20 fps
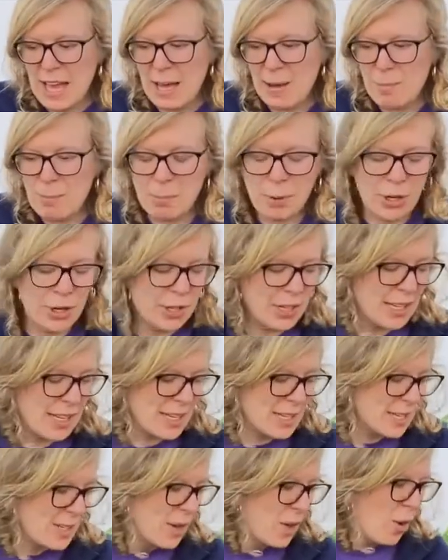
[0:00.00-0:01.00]

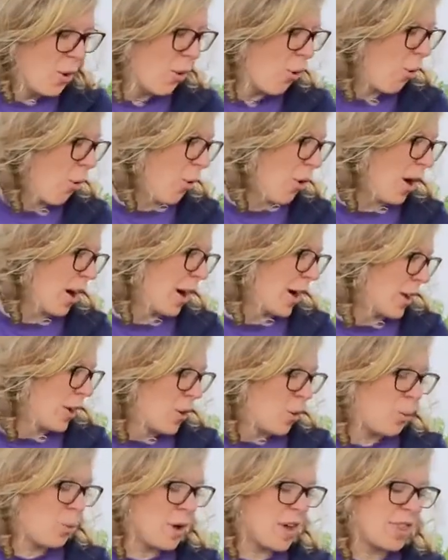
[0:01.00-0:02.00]
BIRKEN, or
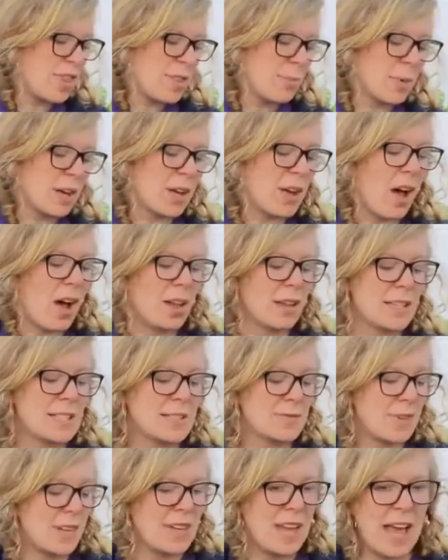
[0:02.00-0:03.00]
with the
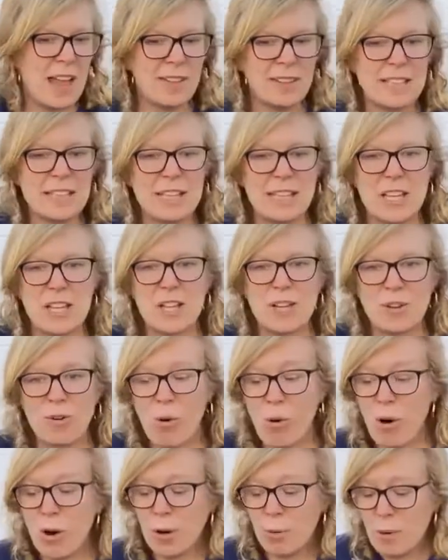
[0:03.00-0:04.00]
Macaulay's finale,
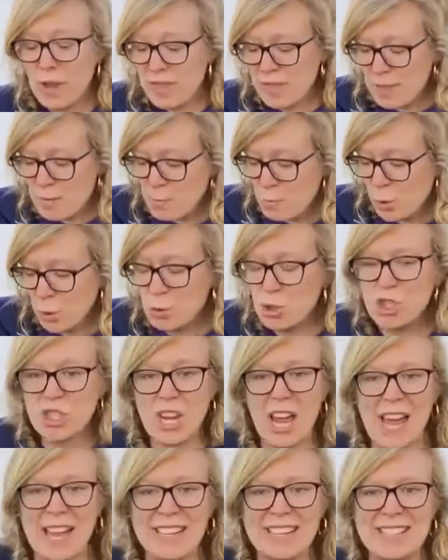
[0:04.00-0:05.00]
or with the
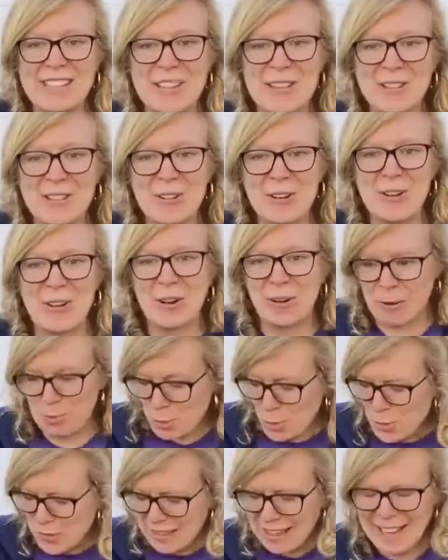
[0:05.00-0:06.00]

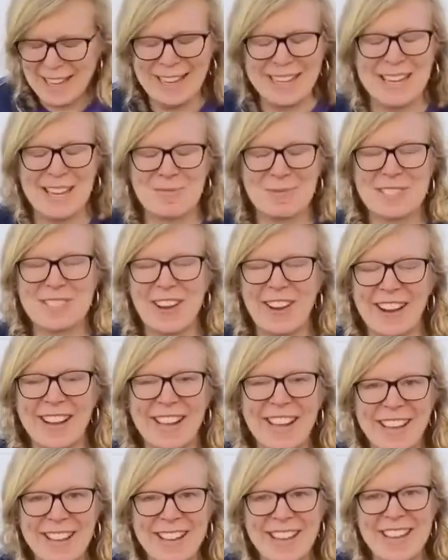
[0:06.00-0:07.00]
moonlight, I'm
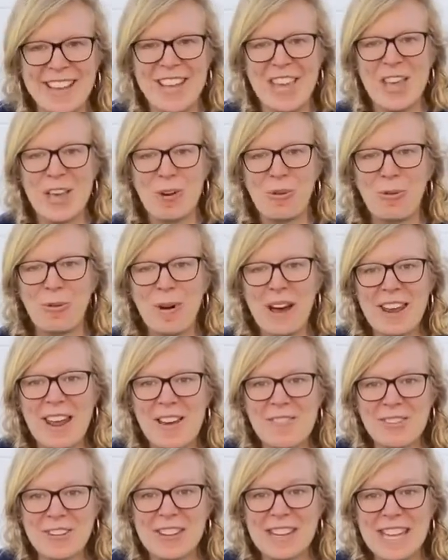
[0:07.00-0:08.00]
sorry.
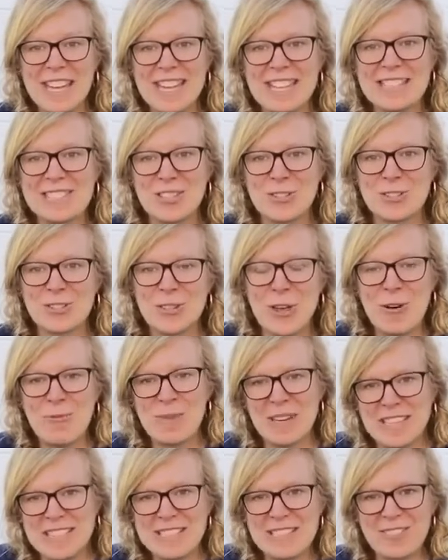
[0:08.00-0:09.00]
Whatever it is, there's so
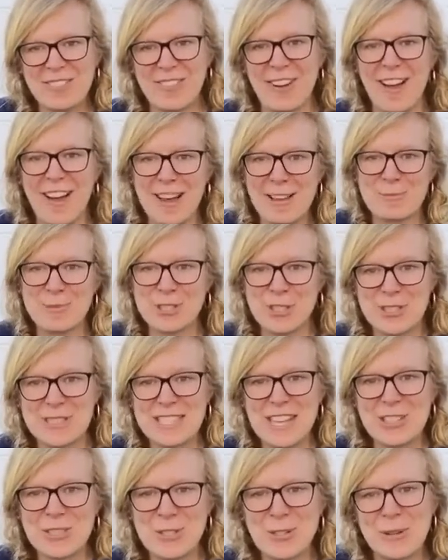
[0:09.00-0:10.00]
many different options
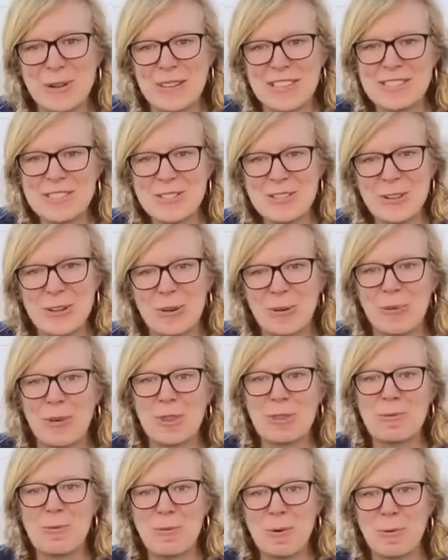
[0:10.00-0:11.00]
that you can do
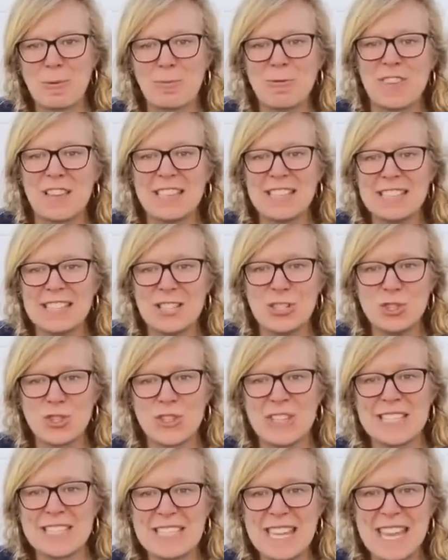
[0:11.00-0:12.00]
with
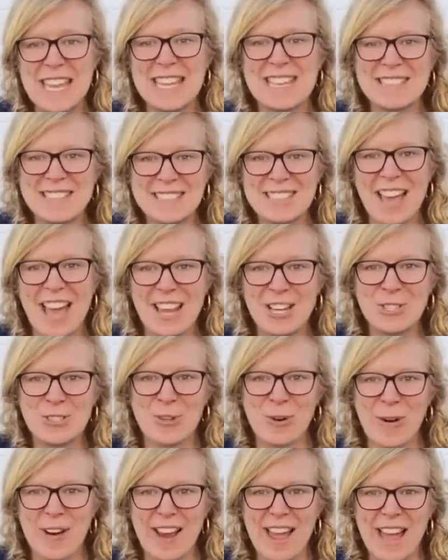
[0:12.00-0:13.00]
philodendrons inside
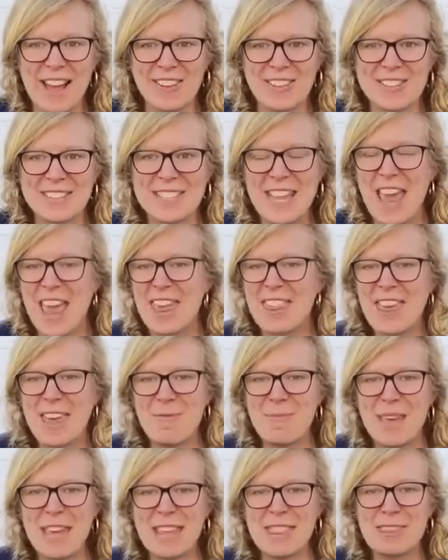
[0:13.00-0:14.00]
your house. They
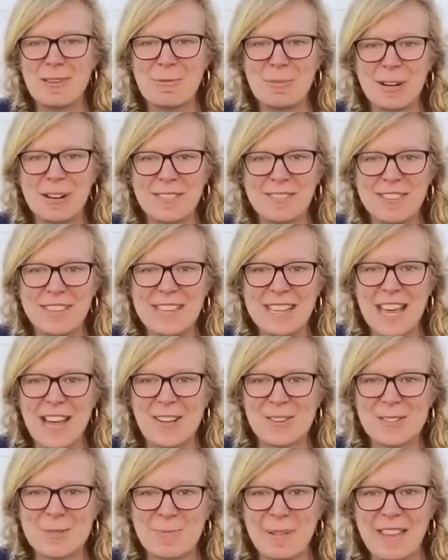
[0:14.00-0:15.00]
make the perfect
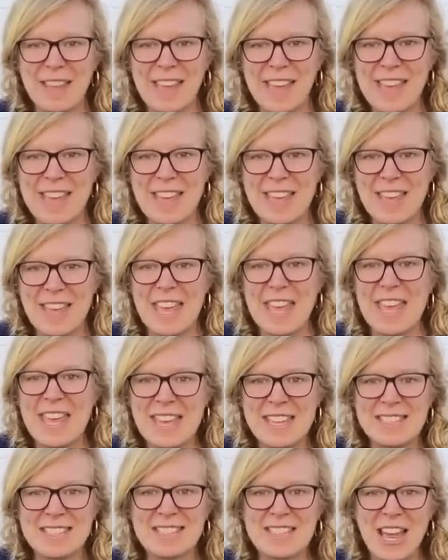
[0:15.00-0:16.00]
house plant
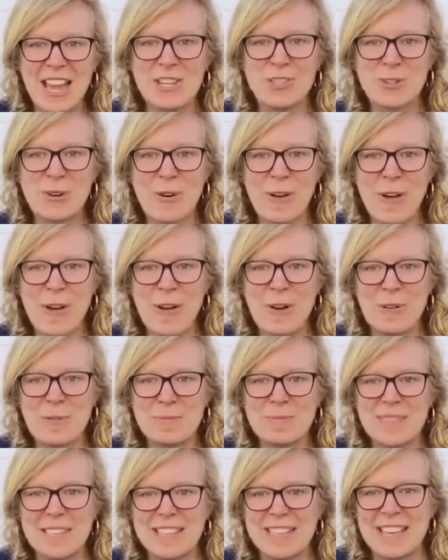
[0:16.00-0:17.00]
inside your
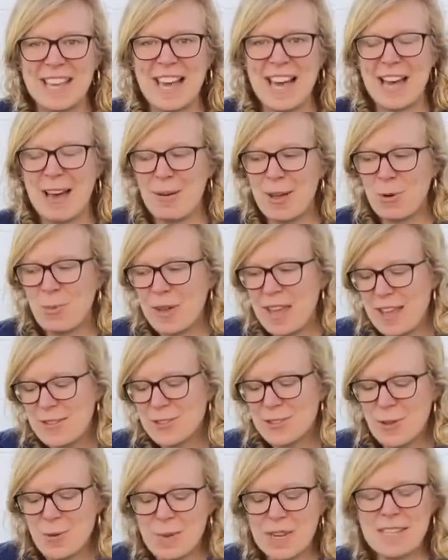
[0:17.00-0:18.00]
home, and we have
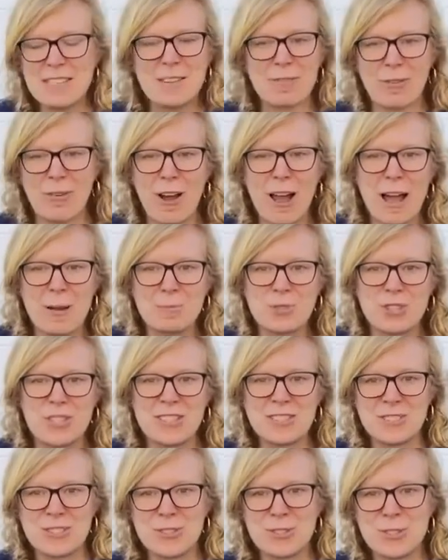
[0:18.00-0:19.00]
so many different
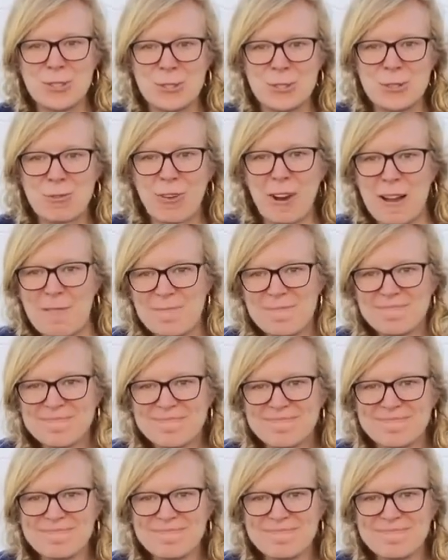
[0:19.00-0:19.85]
options to choose from.